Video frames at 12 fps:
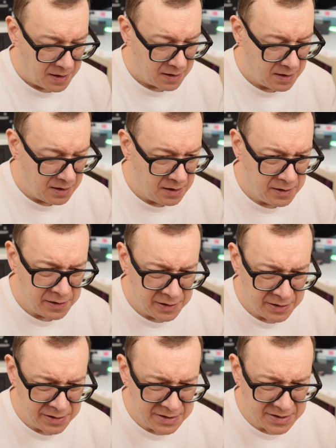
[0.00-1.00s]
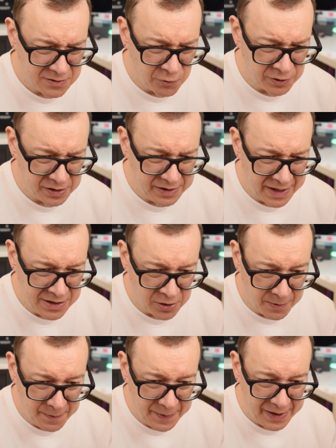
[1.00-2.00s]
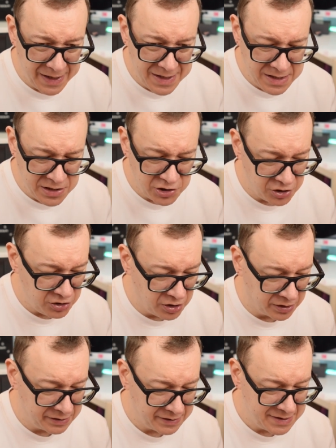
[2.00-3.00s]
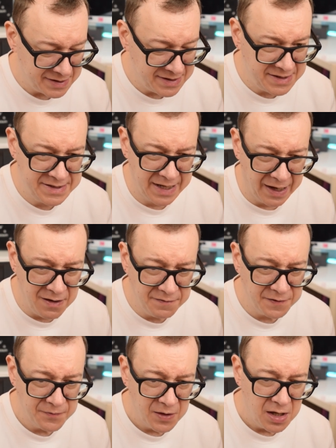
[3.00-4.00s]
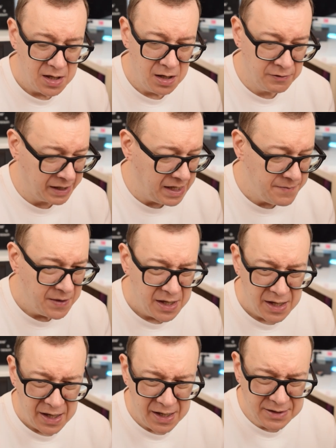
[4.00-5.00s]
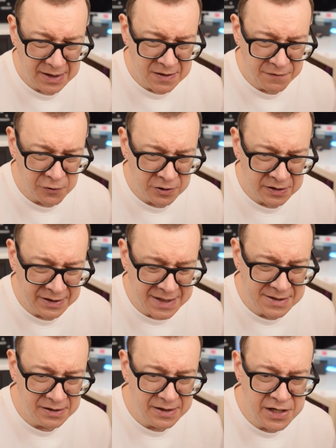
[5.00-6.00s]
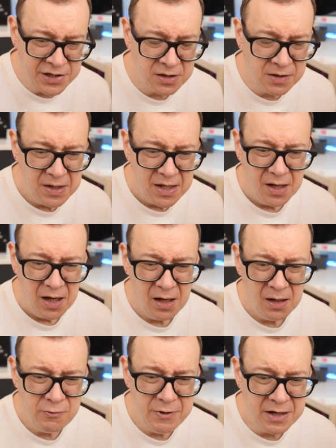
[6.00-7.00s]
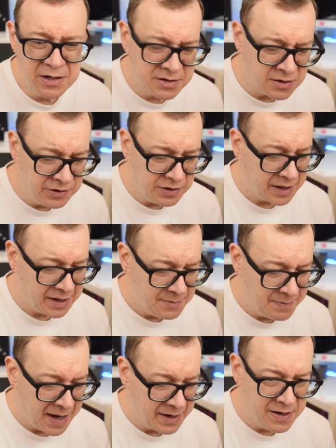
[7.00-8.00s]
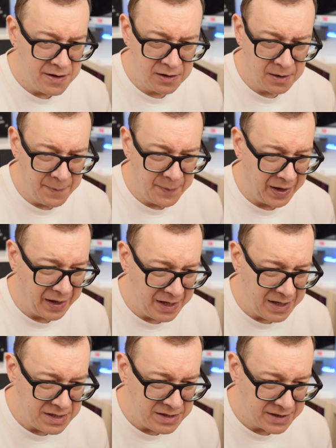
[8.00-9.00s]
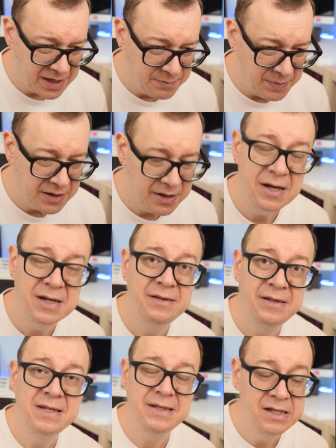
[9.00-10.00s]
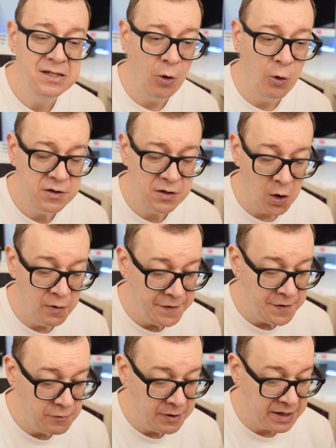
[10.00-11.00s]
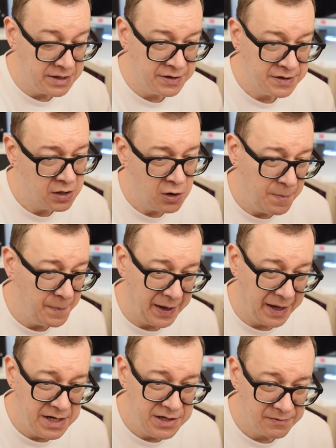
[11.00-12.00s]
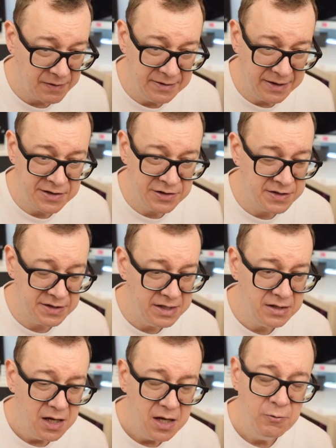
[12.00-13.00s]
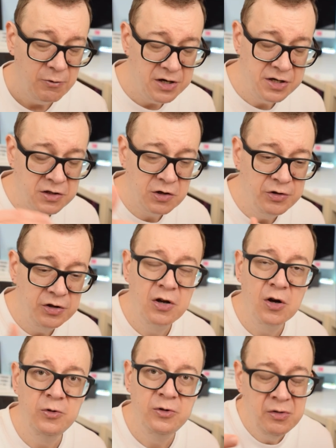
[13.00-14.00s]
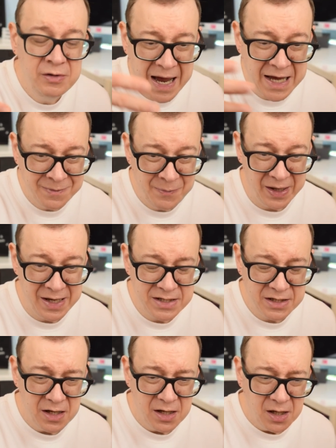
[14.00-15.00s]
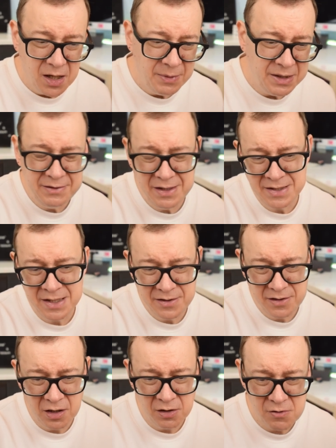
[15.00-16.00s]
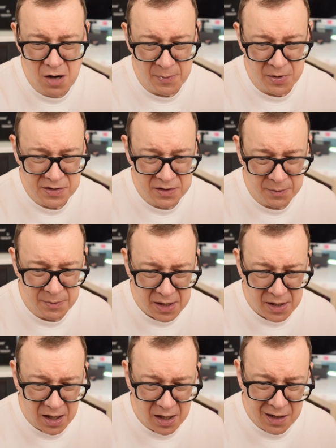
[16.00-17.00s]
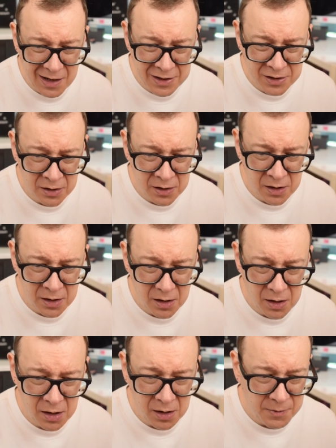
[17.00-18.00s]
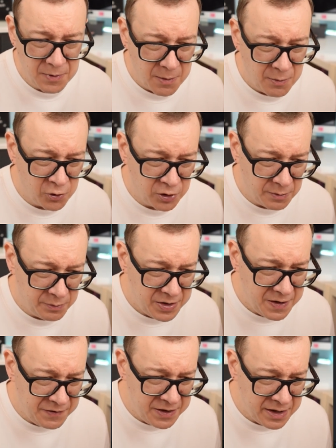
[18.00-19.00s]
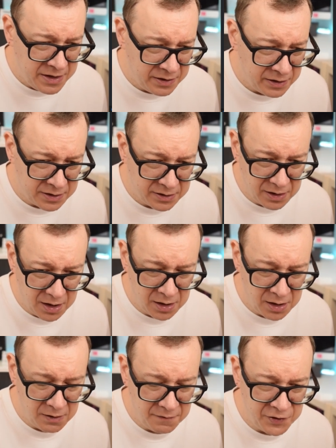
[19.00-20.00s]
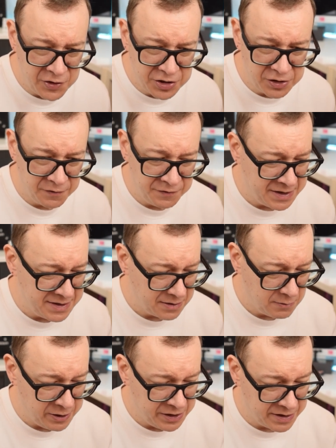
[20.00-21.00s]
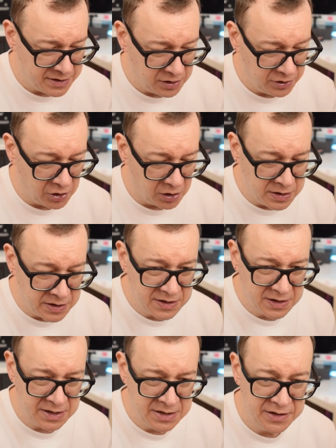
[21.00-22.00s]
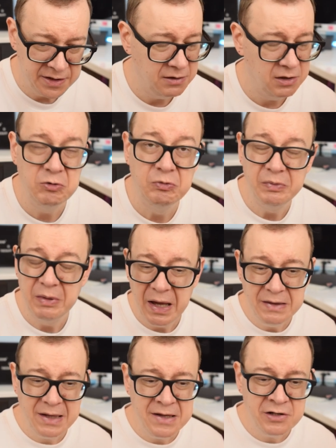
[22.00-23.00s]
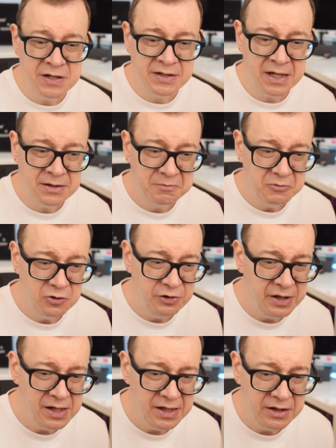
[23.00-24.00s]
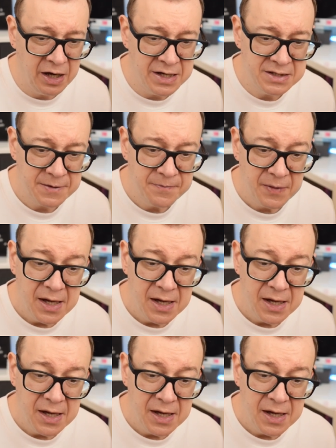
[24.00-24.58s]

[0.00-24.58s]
colors coordinator page dot self. Okay, and then for the destination, uh, we are just going to get back here the page, and because this is also a view, we can just go page, and that's just it. We're just going to go to that page, but this is, you know, cumbersome. I like the uh, more abbreviated uh, version of this, which is dollar sign zero. That's just it, really nice.